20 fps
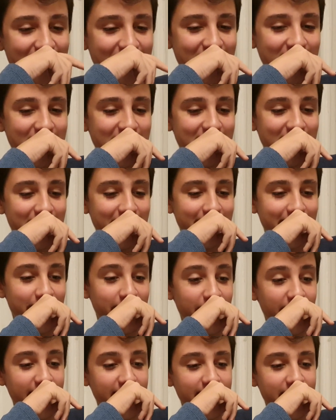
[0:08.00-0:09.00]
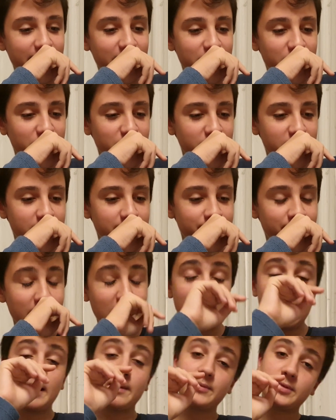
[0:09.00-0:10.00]
great news.
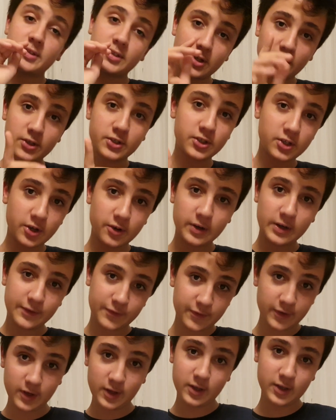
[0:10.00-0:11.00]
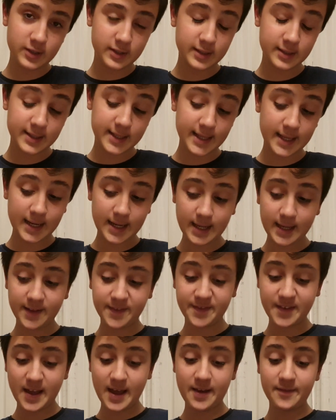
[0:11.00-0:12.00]
I am so sorry first that I
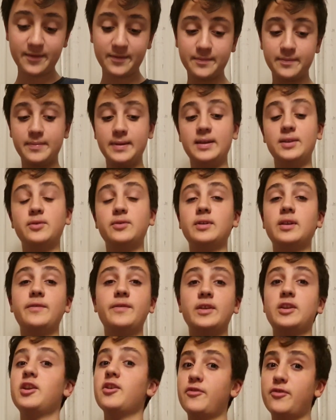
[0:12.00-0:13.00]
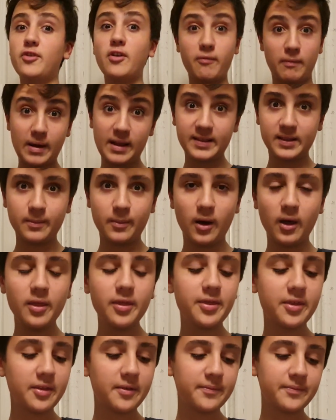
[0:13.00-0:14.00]
haven't been doing a video for around a
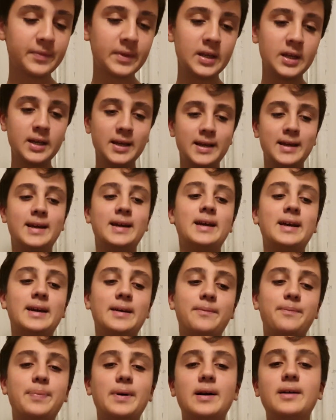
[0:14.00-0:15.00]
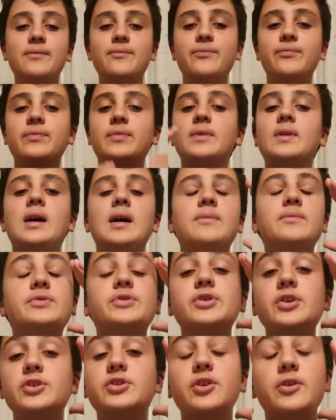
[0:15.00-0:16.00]
month, but I'm
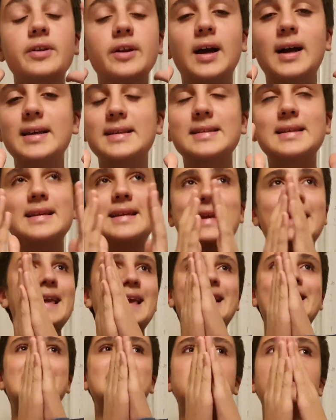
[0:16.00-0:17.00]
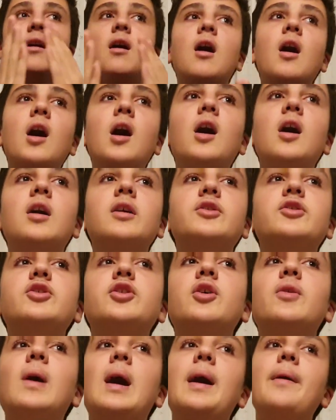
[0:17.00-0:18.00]
so sorry, guys. It's hard,
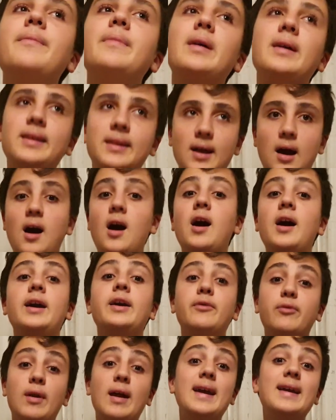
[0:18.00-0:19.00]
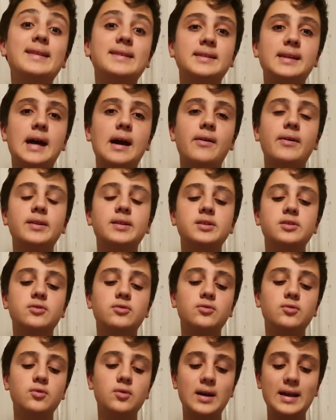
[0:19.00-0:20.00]
I'm in a high grade now at
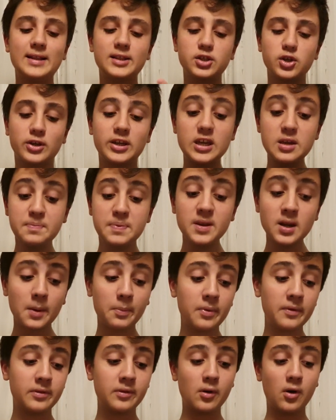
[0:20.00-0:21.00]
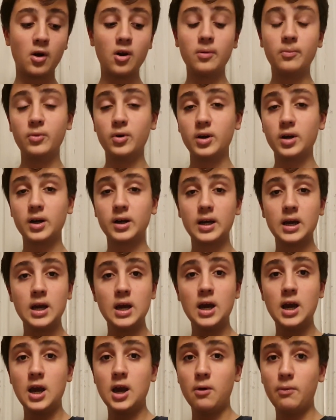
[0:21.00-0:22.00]
school, and so keeping up with your homework,
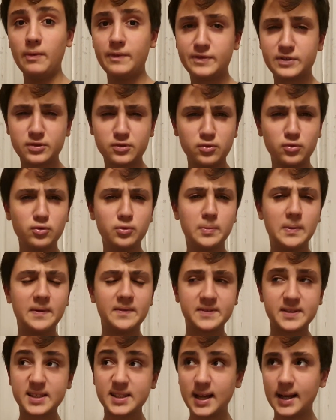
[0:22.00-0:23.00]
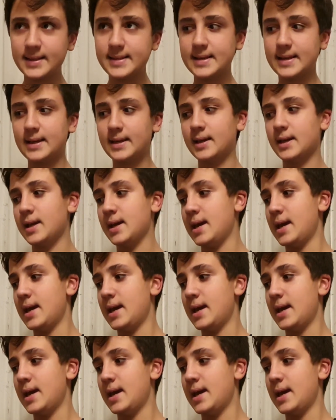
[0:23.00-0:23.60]
with school, with studying,